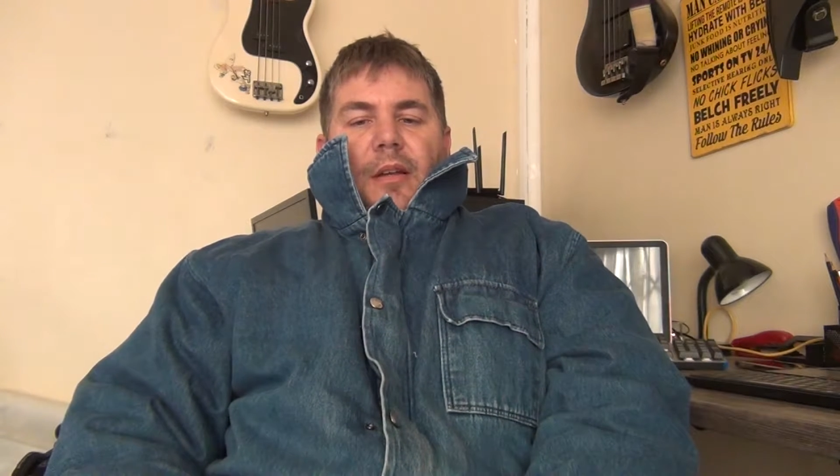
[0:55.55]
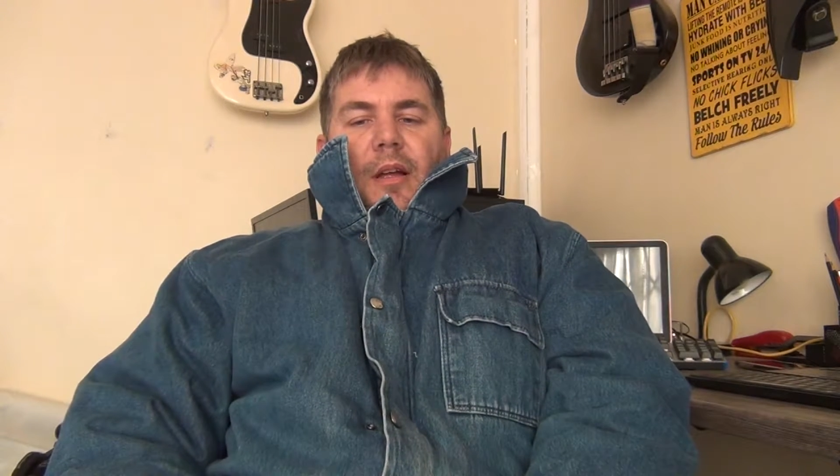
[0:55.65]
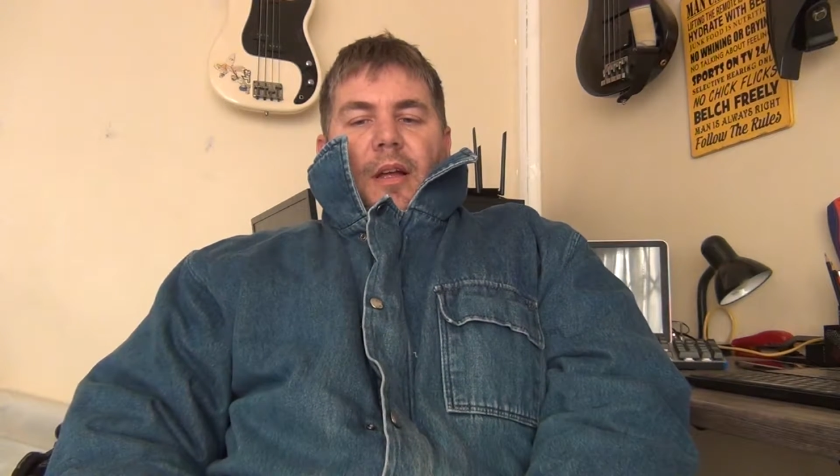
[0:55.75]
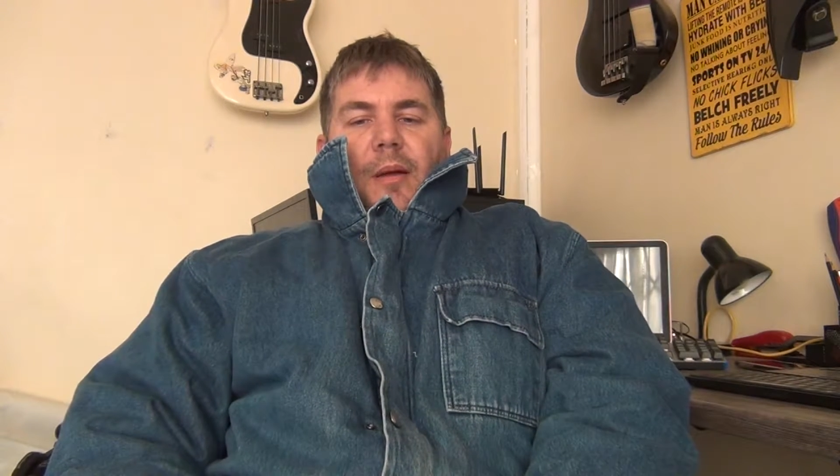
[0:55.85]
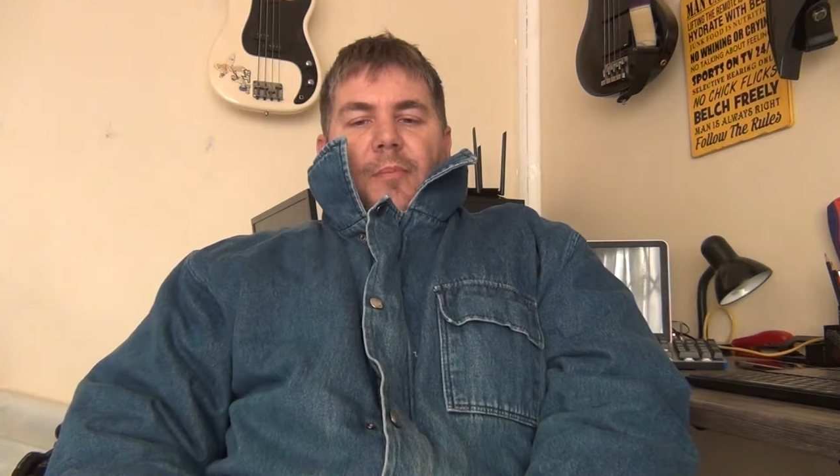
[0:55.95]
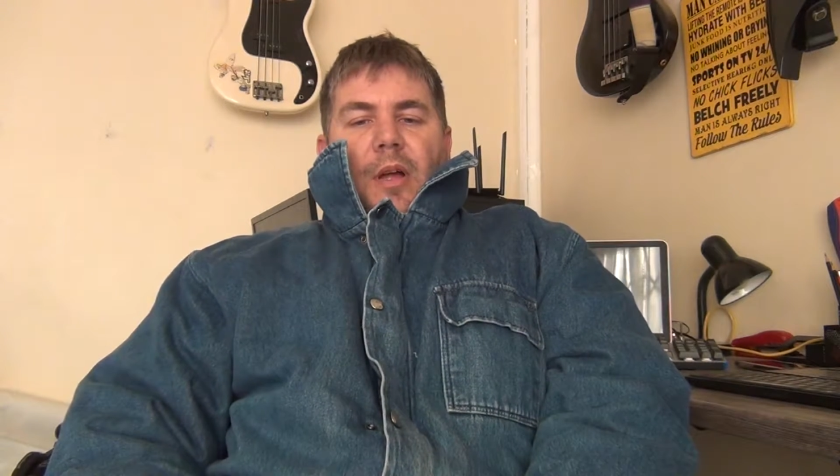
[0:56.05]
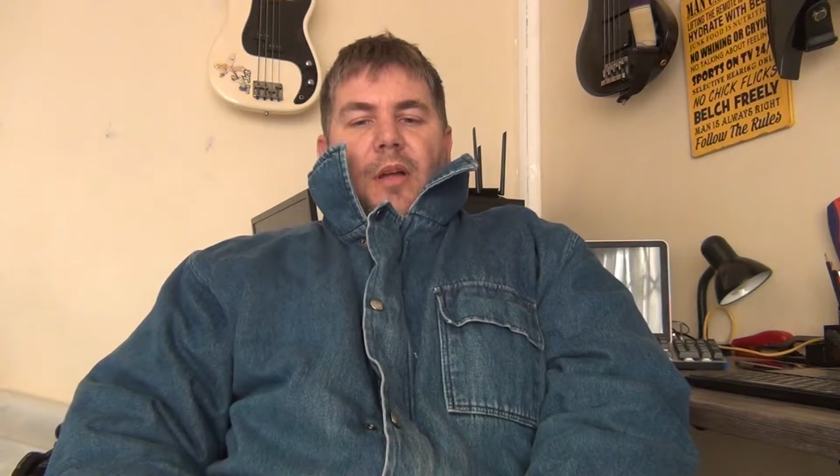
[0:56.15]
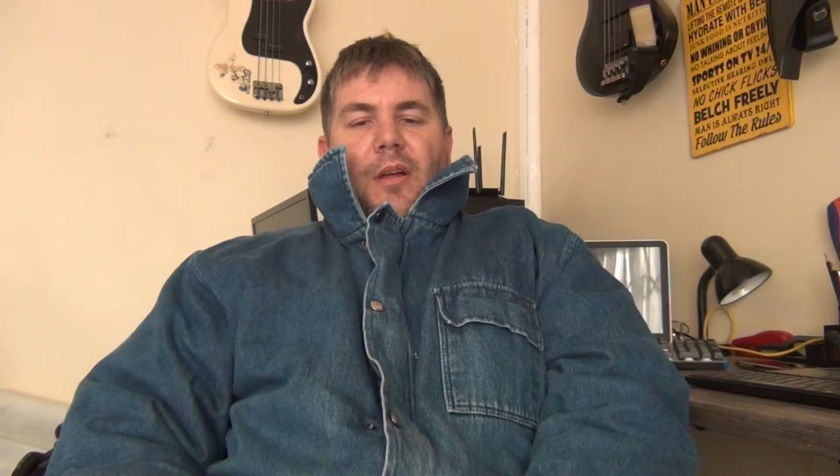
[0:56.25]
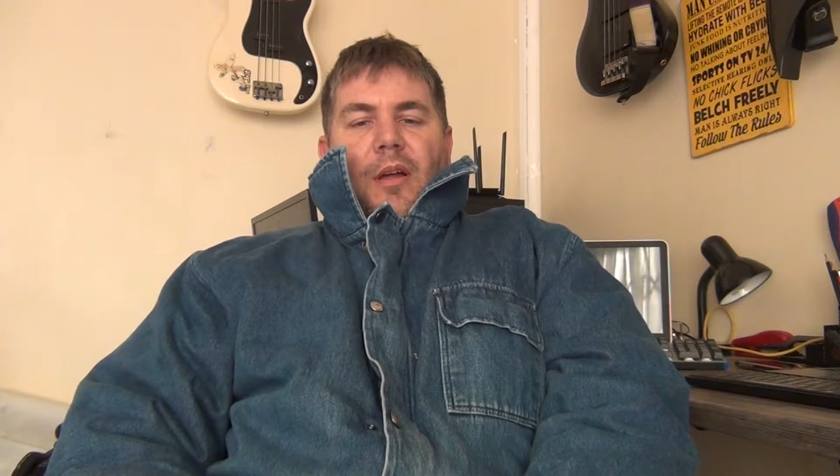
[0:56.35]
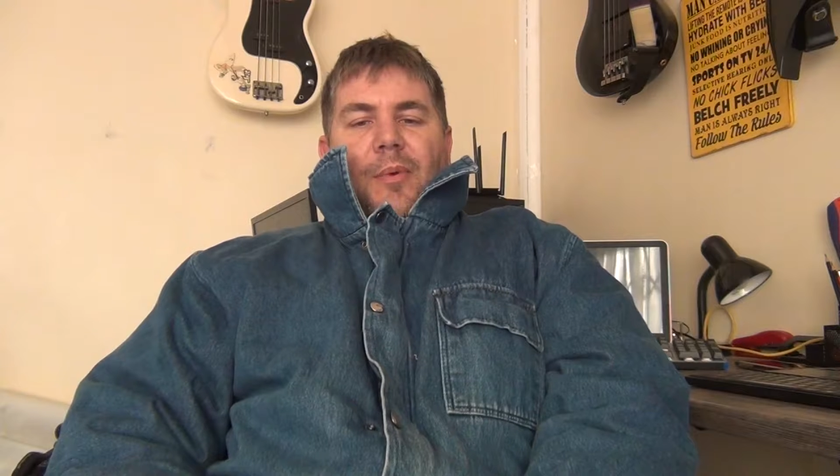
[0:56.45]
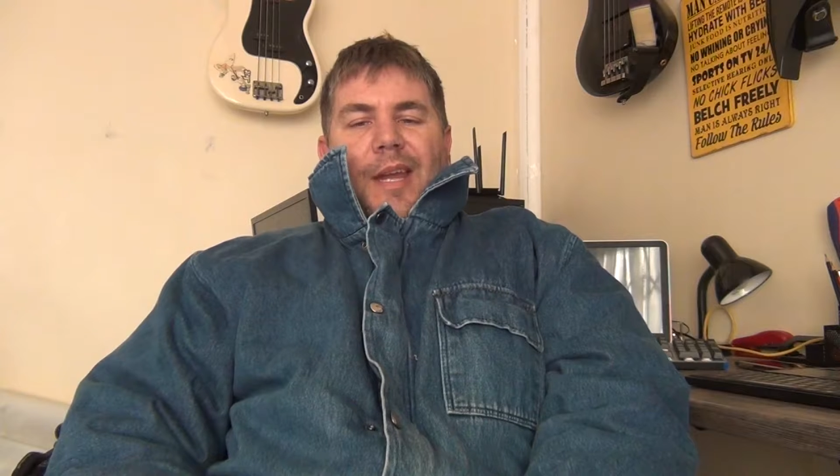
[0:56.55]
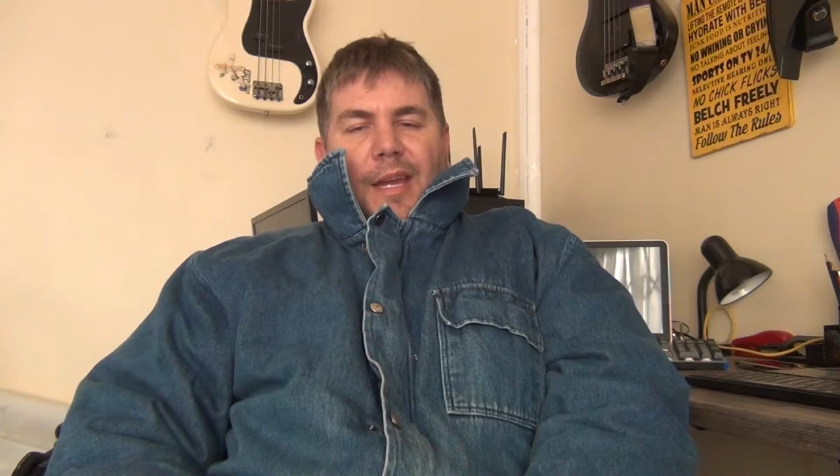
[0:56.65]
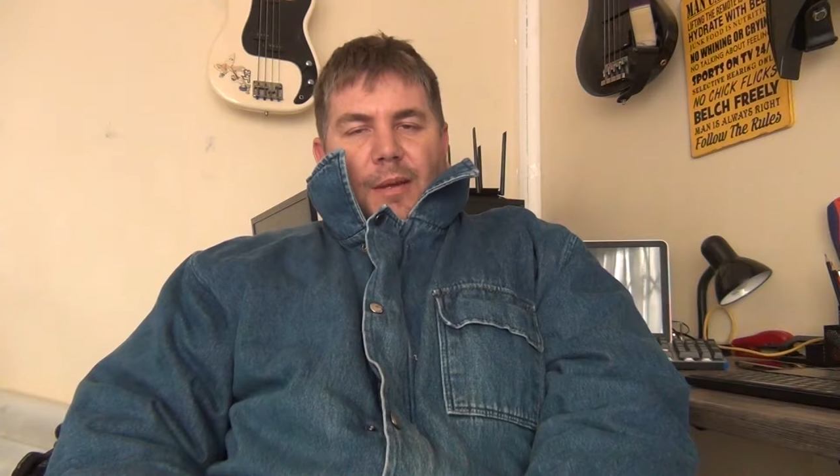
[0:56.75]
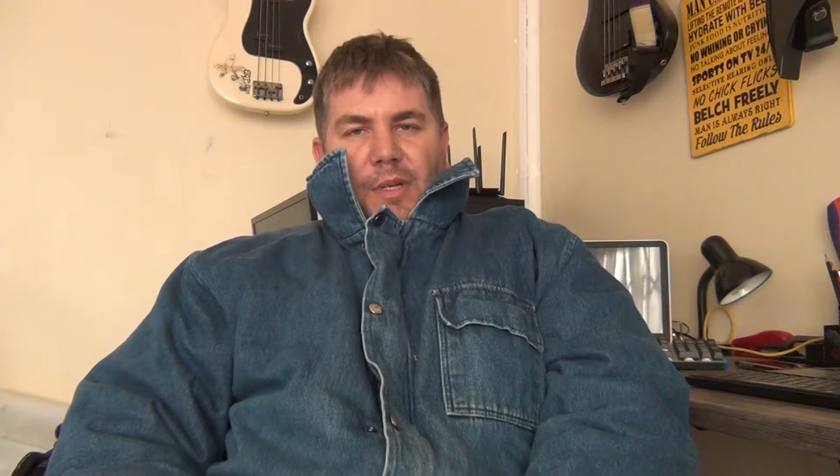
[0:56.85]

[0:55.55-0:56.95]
I'm kicking